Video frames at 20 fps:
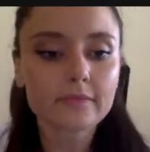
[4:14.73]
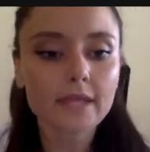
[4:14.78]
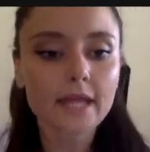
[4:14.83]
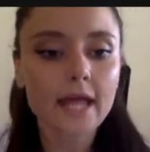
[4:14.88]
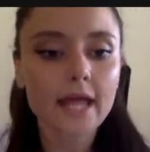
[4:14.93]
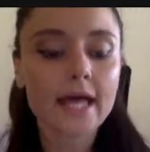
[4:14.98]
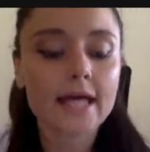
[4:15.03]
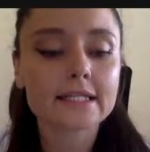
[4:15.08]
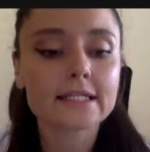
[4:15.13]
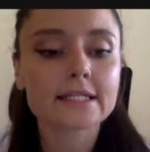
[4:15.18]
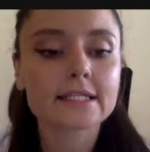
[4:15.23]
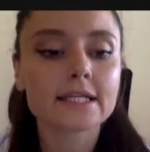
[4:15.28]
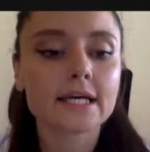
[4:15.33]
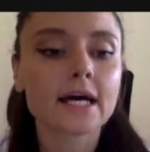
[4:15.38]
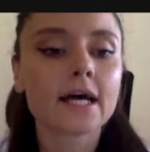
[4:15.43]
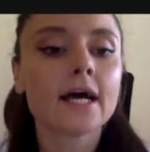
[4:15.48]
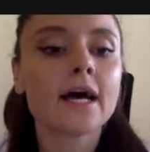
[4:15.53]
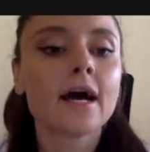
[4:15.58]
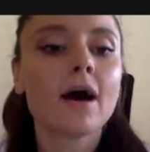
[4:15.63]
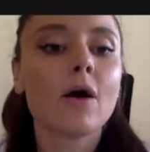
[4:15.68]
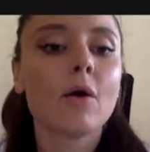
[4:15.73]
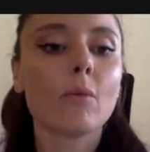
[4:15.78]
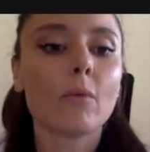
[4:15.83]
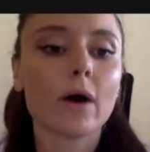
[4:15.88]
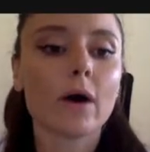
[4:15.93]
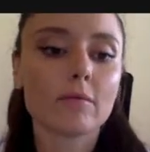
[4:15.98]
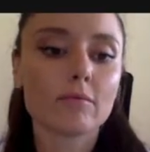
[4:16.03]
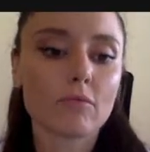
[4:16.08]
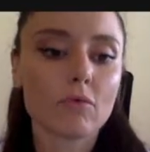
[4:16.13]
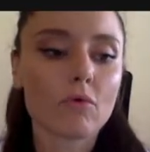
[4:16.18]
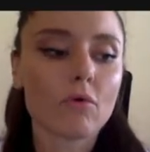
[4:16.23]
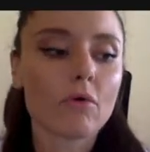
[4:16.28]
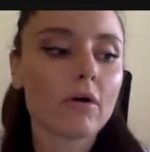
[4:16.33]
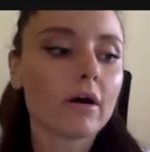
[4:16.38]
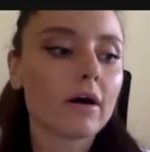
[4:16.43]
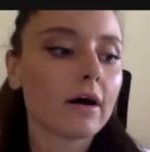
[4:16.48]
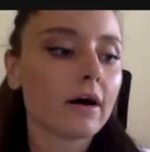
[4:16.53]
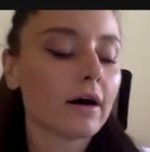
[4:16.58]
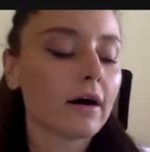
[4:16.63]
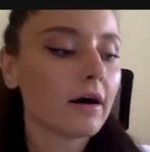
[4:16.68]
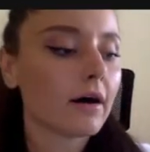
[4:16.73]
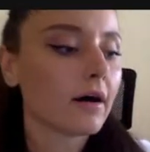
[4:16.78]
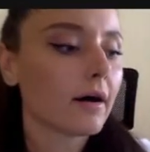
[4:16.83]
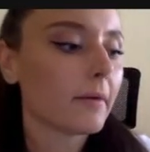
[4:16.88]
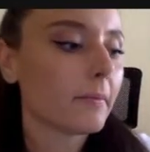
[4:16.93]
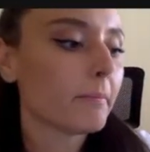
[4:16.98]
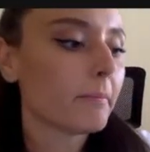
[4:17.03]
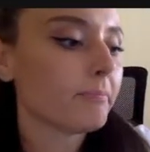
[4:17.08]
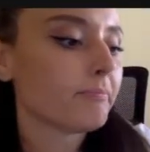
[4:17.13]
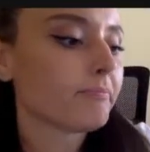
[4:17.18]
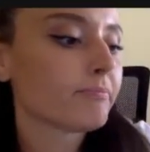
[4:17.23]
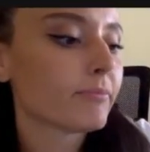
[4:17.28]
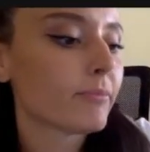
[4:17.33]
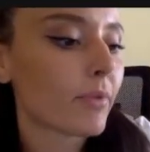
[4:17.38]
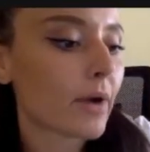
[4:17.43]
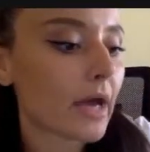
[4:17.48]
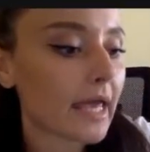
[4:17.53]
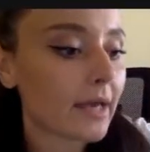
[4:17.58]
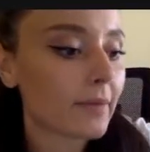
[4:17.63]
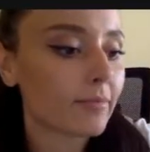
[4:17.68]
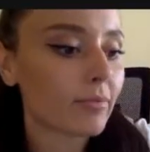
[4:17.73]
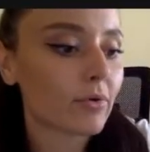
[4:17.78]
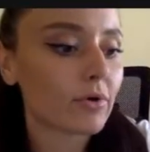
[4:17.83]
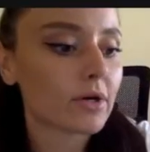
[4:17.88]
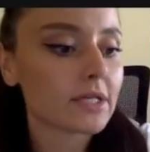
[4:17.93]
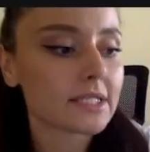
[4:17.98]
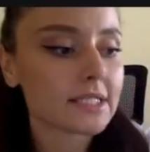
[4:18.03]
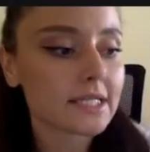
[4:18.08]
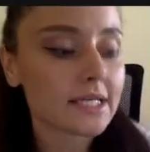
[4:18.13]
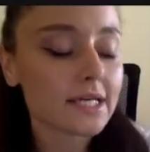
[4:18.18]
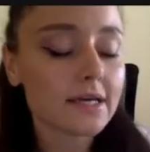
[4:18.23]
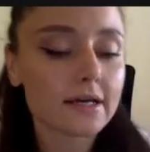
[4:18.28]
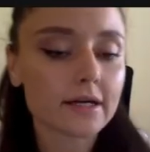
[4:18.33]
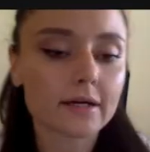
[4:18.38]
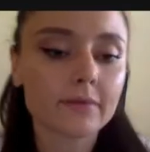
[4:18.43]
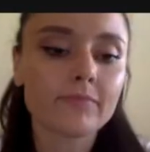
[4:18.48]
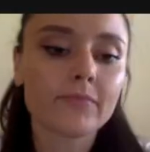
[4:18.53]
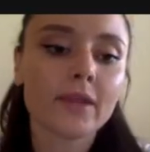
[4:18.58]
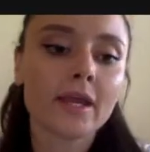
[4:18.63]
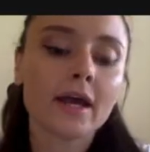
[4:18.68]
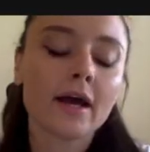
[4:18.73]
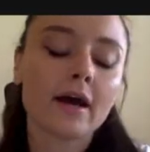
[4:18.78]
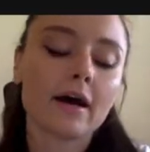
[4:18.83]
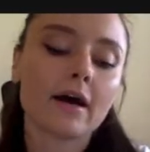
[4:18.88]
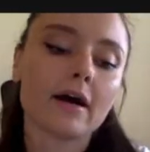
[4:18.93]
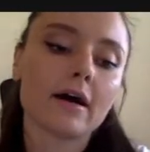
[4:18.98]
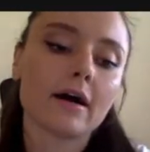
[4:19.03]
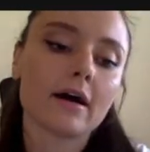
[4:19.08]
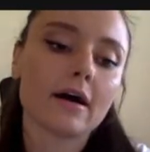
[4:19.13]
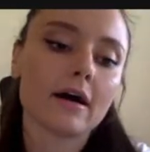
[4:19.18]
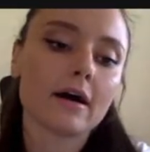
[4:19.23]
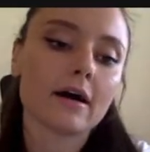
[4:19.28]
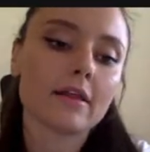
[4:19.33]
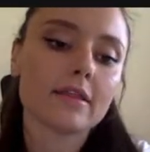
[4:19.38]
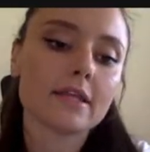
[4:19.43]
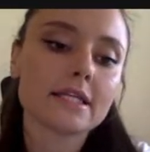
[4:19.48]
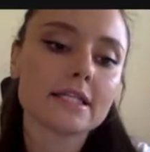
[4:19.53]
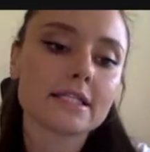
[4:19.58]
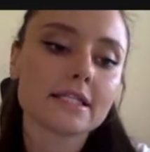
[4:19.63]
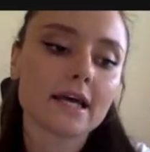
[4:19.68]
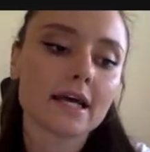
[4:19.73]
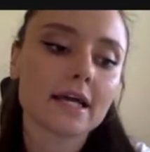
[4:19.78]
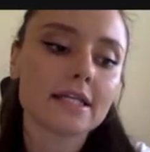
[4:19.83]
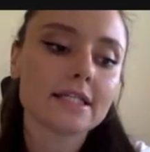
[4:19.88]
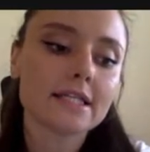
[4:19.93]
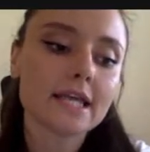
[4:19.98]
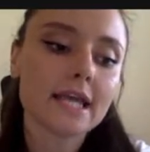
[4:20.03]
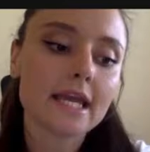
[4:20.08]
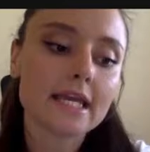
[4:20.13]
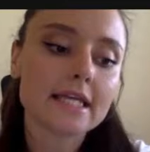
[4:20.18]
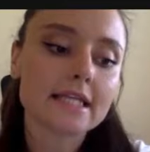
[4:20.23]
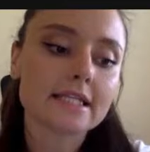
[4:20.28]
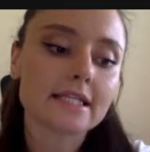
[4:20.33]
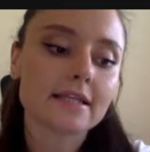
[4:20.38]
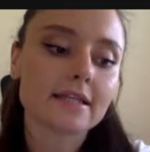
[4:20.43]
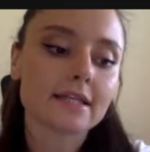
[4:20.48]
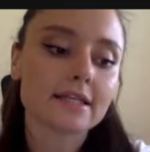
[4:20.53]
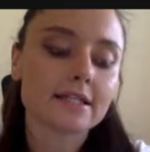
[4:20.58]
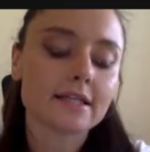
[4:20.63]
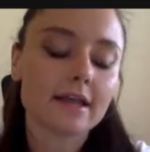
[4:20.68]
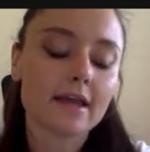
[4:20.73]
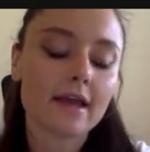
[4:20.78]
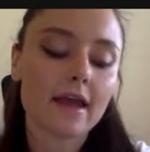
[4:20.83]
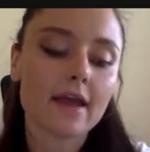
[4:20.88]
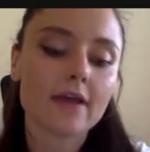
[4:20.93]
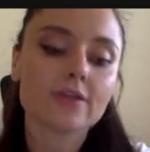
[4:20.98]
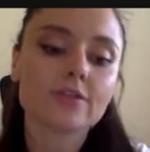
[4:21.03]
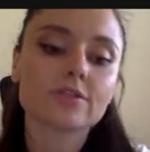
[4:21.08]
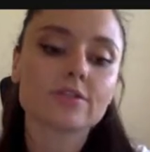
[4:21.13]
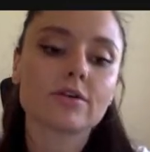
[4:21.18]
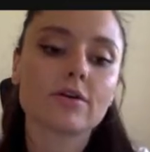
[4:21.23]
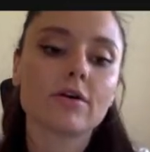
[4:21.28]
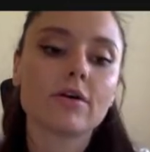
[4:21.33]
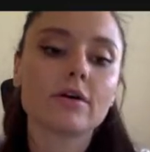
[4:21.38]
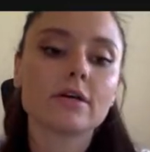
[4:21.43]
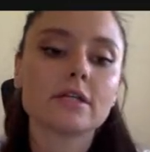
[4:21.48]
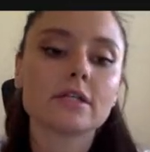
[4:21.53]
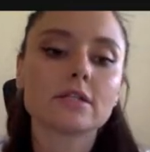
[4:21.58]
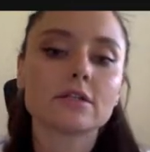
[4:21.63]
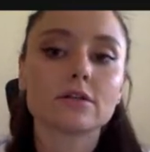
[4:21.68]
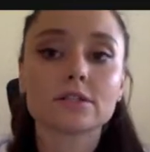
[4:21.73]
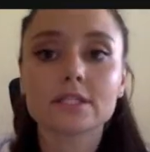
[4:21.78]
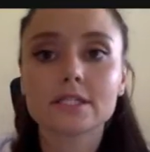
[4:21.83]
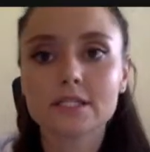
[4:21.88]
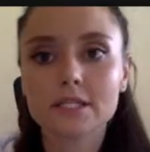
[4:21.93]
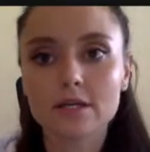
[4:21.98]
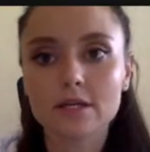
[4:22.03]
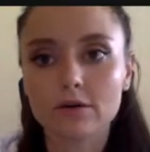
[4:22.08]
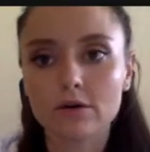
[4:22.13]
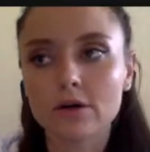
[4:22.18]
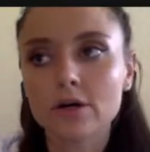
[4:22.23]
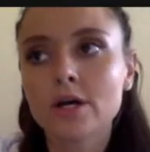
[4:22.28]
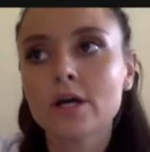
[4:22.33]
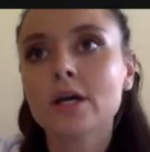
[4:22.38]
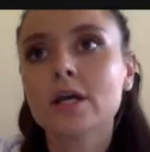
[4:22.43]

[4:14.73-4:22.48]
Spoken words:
And one more point here, this idea is that ASO is not SEO.